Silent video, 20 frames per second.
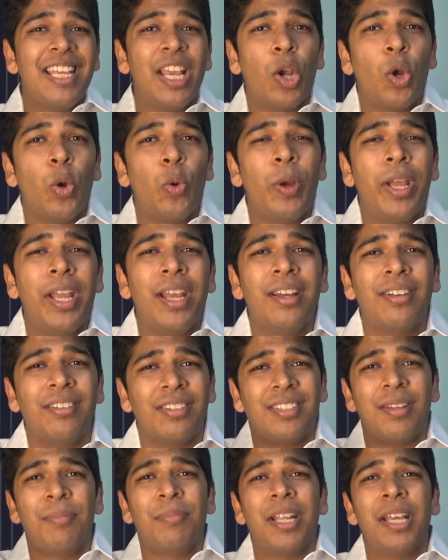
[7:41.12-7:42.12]
take away
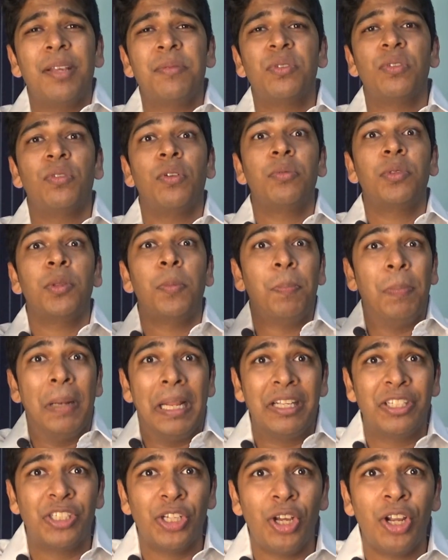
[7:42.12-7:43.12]
sometimes from the
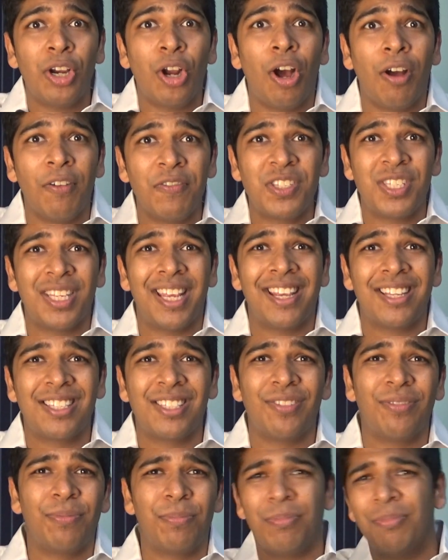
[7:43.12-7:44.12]
pleasure of
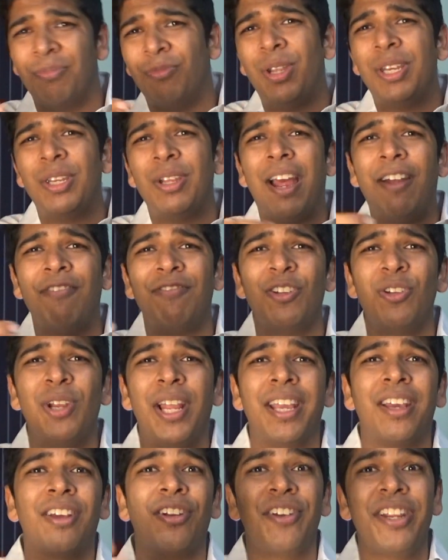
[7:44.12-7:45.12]
sex when you have
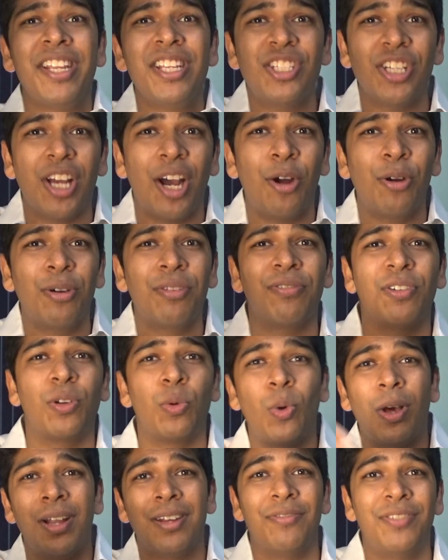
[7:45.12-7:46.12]
to reach out for
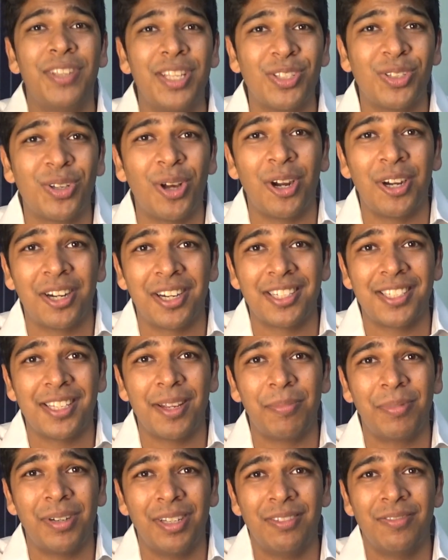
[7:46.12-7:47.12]
one of these
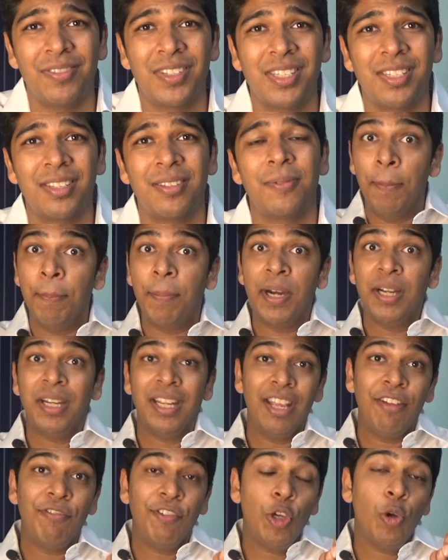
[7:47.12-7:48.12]
contraceptives.
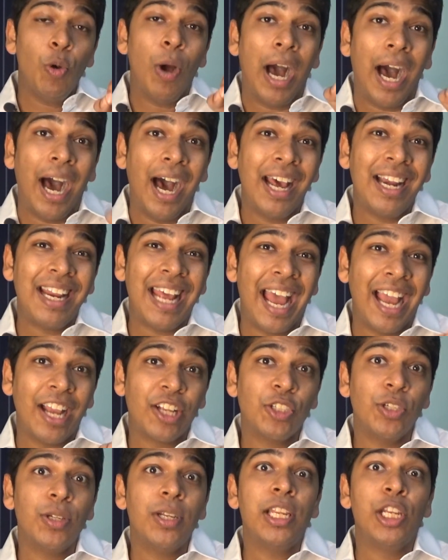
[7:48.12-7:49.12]
But if you are
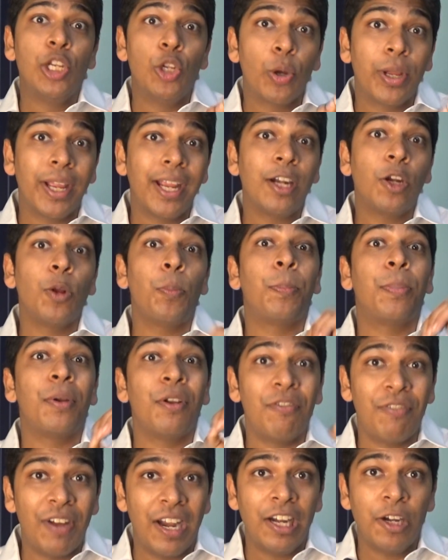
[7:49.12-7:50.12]
actually looking to
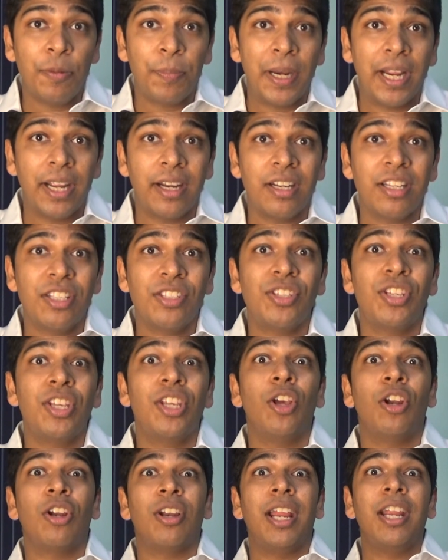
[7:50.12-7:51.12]
prevent pregnancy,
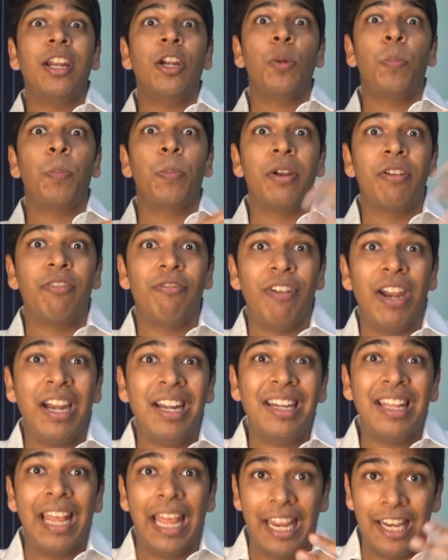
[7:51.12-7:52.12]
you're trying to
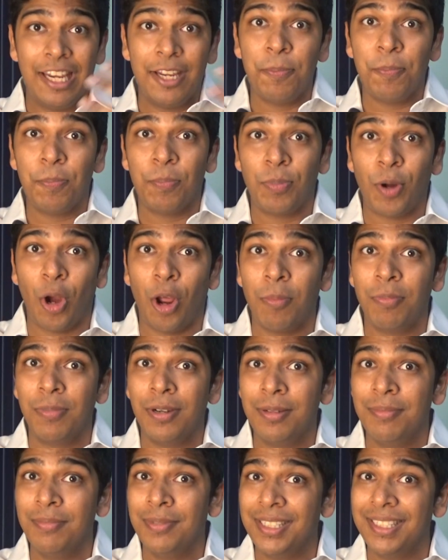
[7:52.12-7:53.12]
prevent any
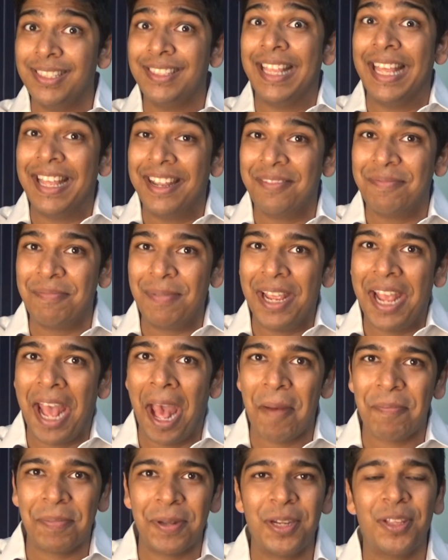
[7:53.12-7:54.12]
problems that may
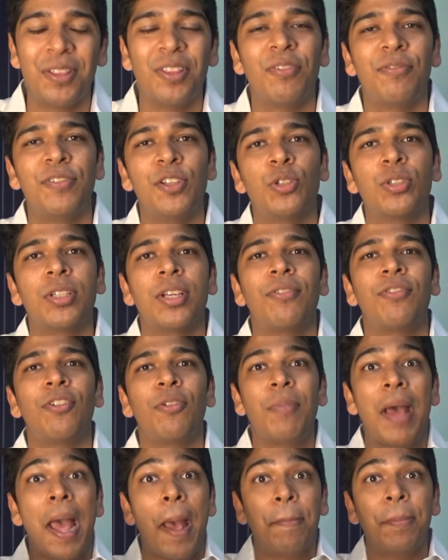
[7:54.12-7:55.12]
happen in the future
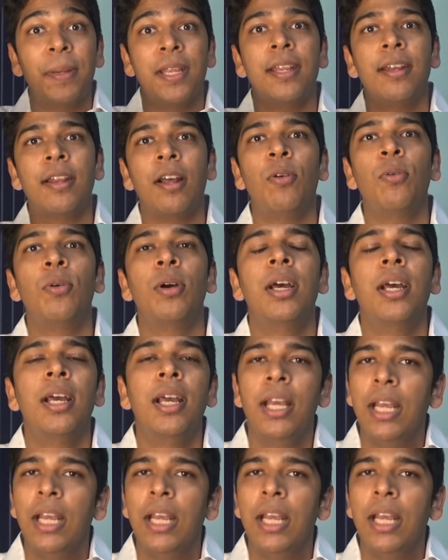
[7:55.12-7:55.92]
from happening now,